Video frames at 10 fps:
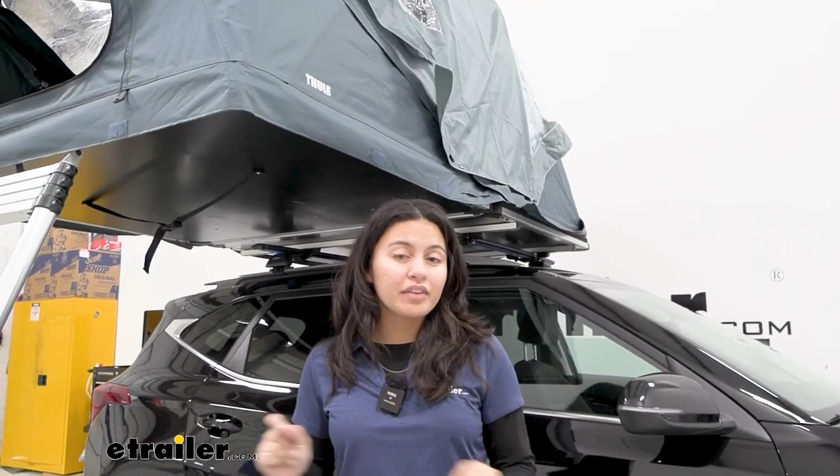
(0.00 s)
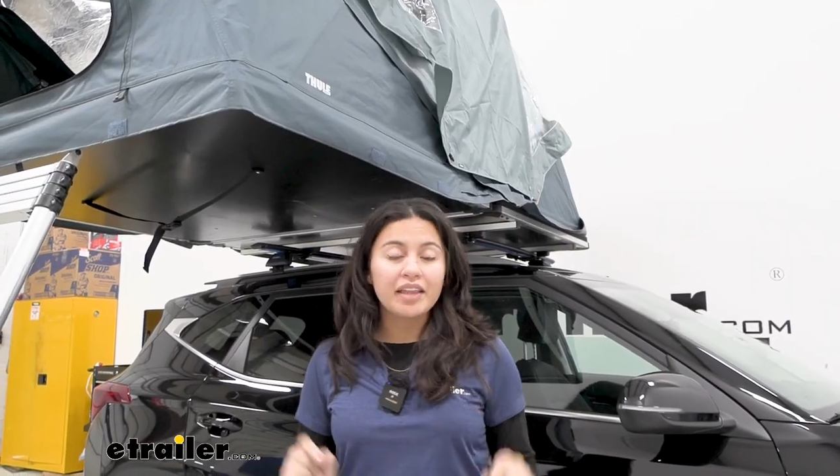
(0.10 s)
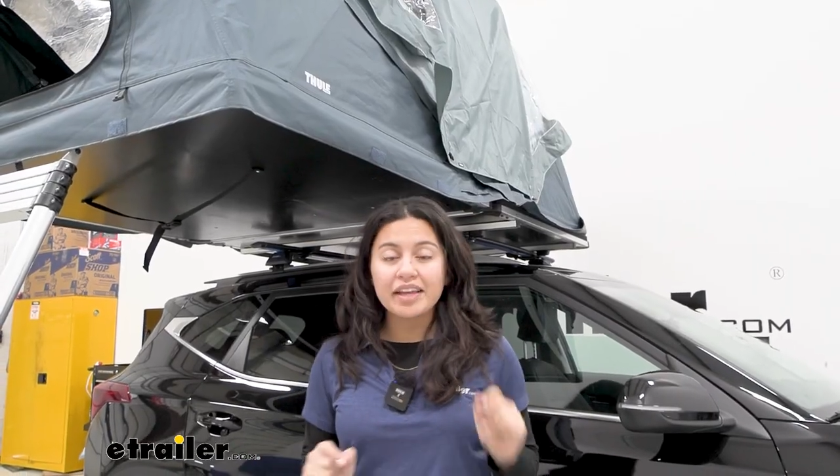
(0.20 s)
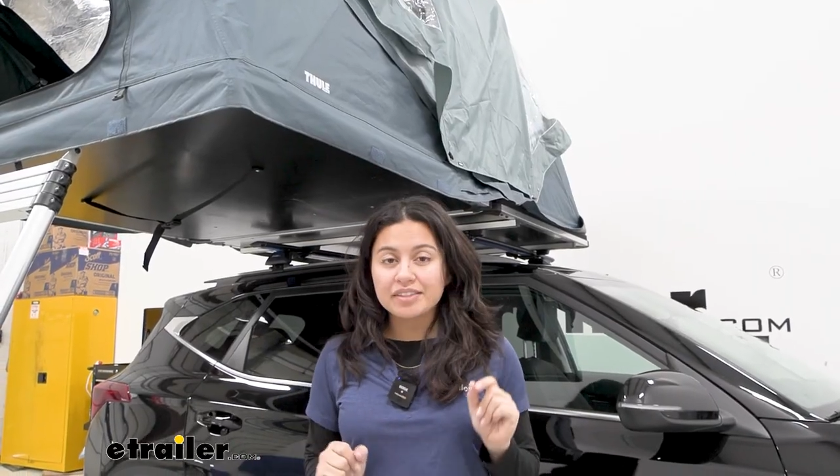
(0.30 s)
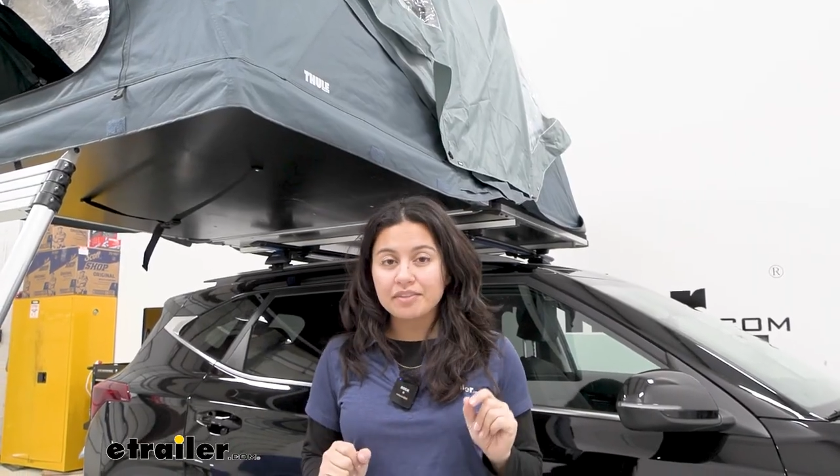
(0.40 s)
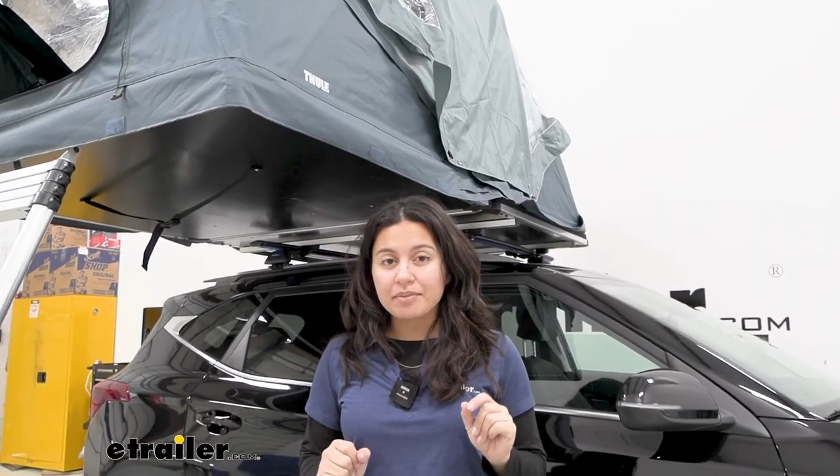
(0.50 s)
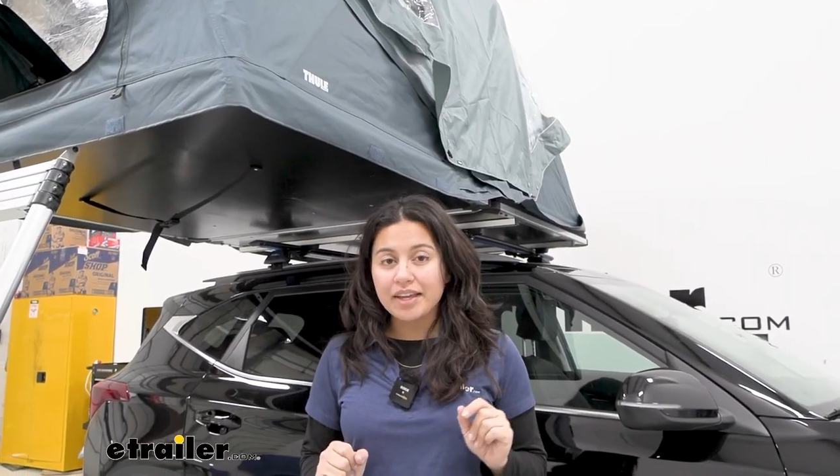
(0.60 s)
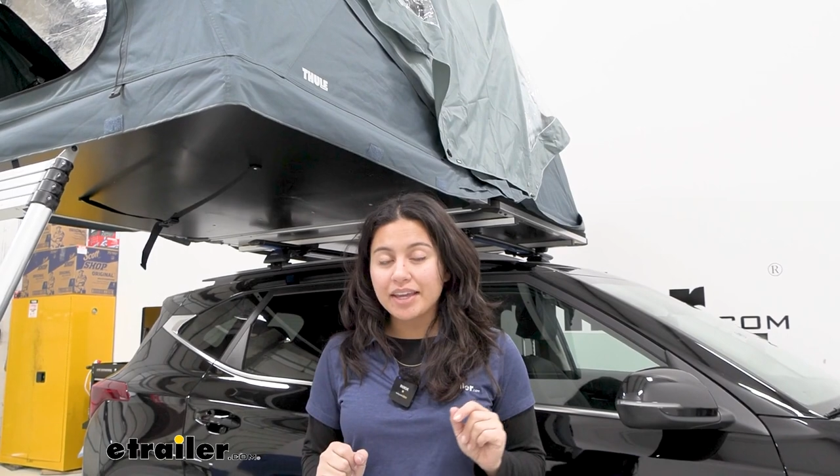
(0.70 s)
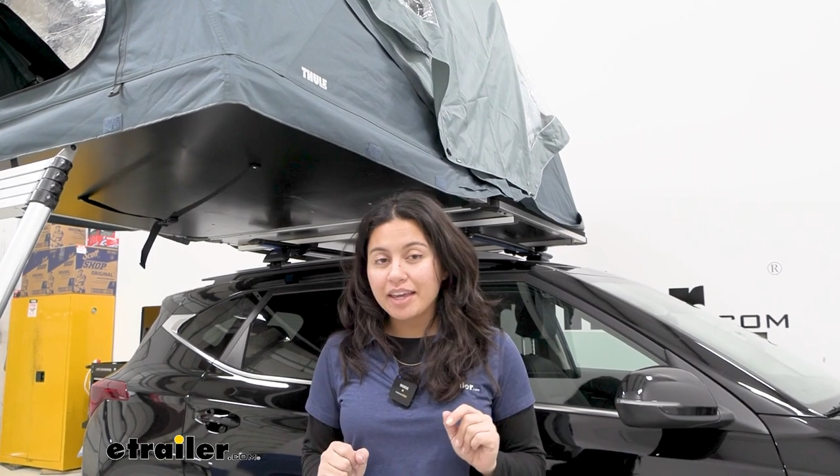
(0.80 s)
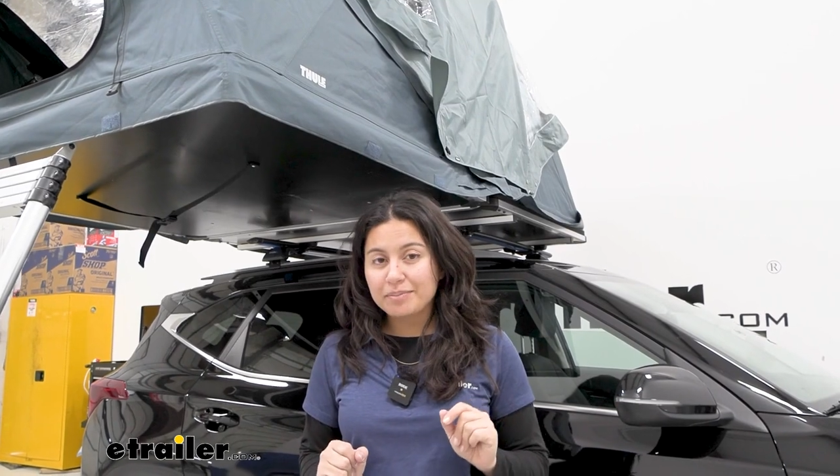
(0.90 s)
of the nights of
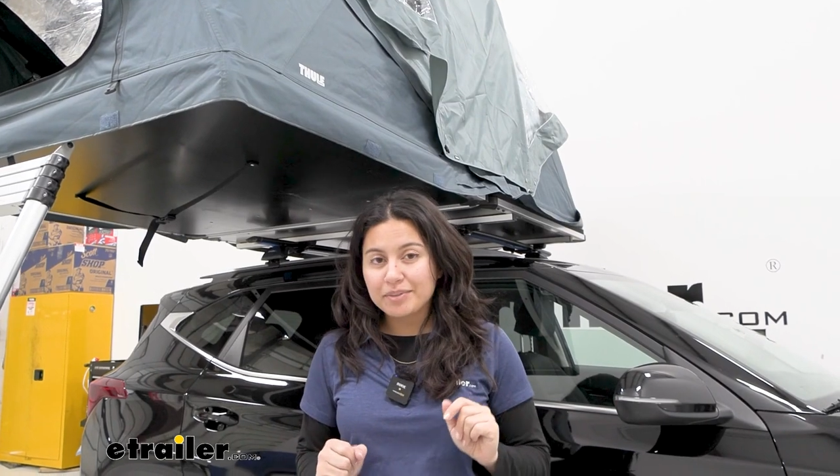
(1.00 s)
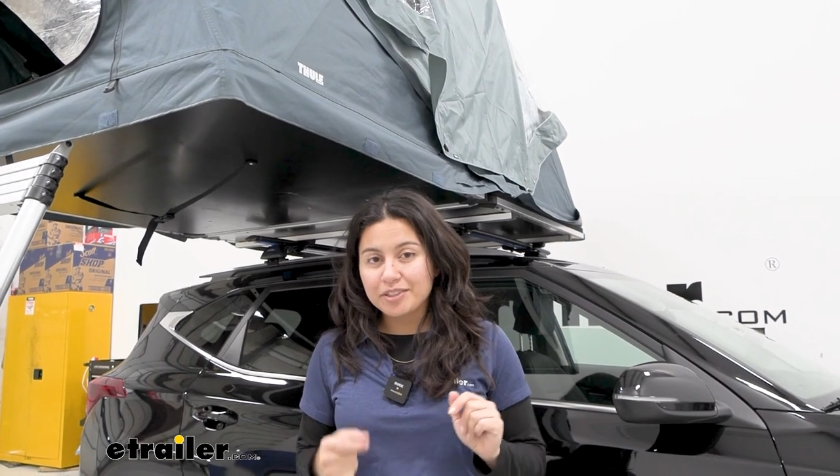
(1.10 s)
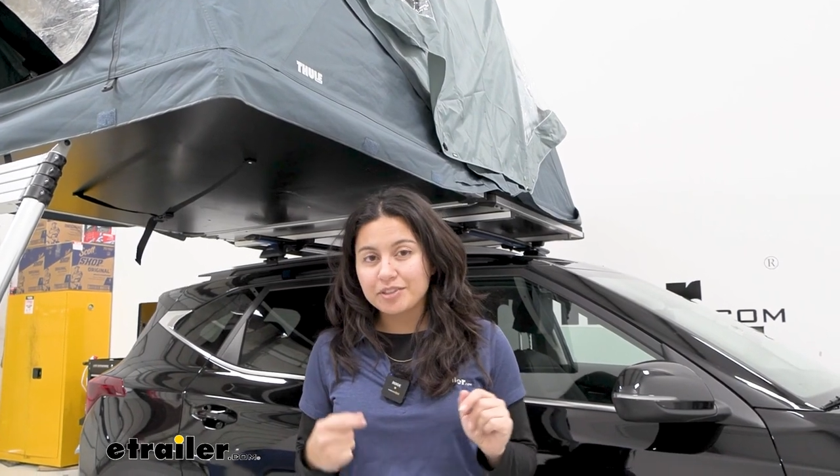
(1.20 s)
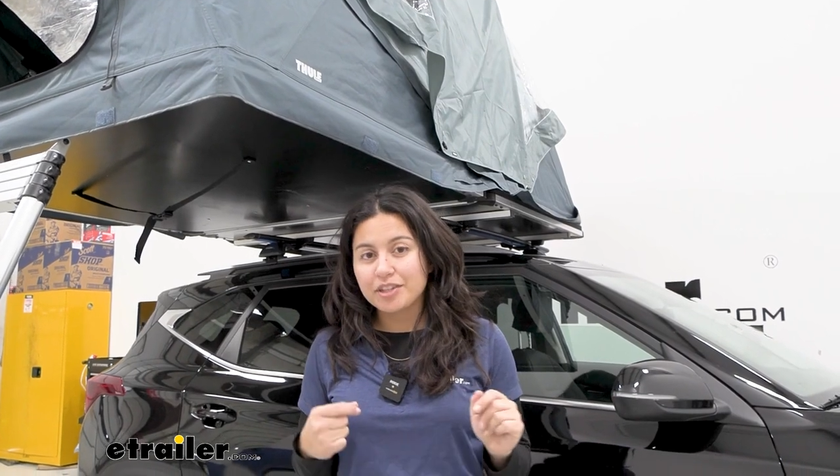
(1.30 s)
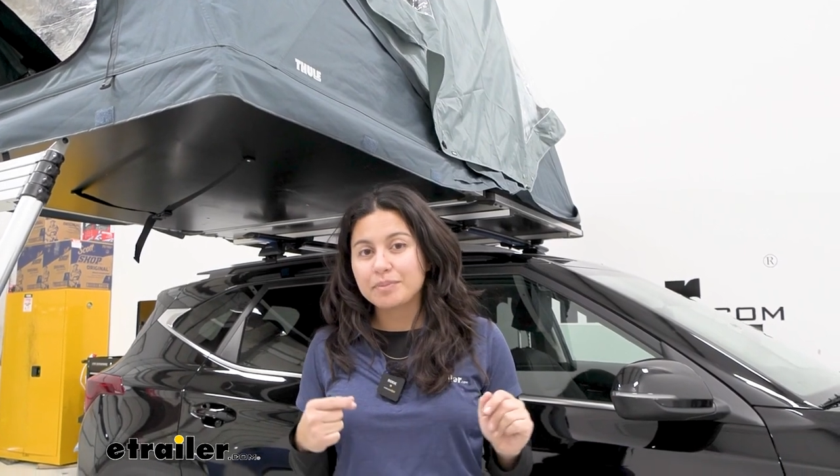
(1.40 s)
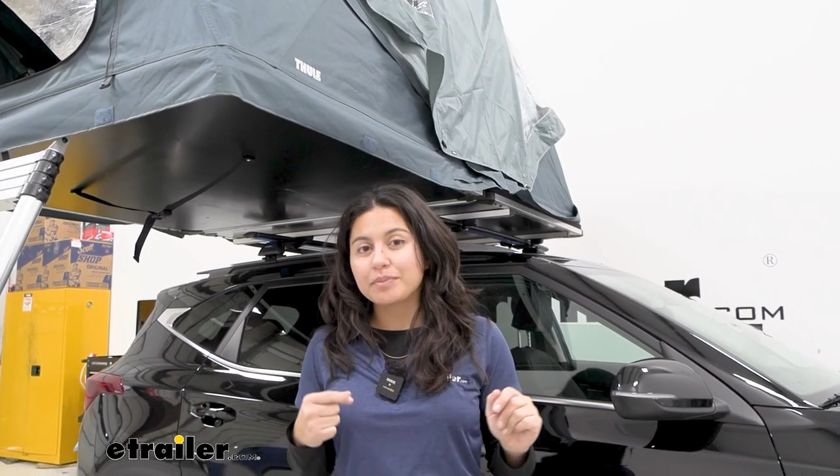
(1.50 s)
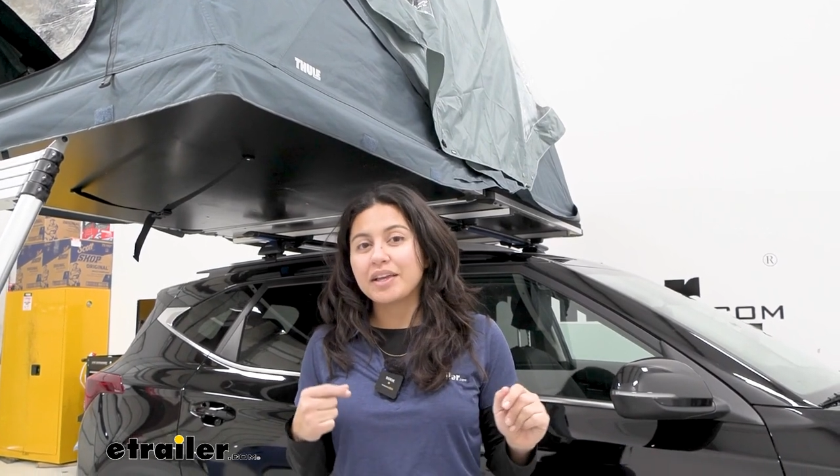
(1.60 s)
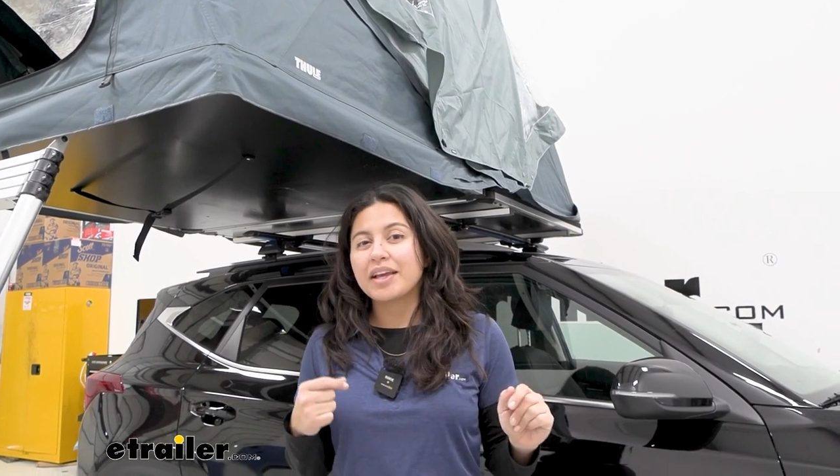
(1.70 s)
my camping trip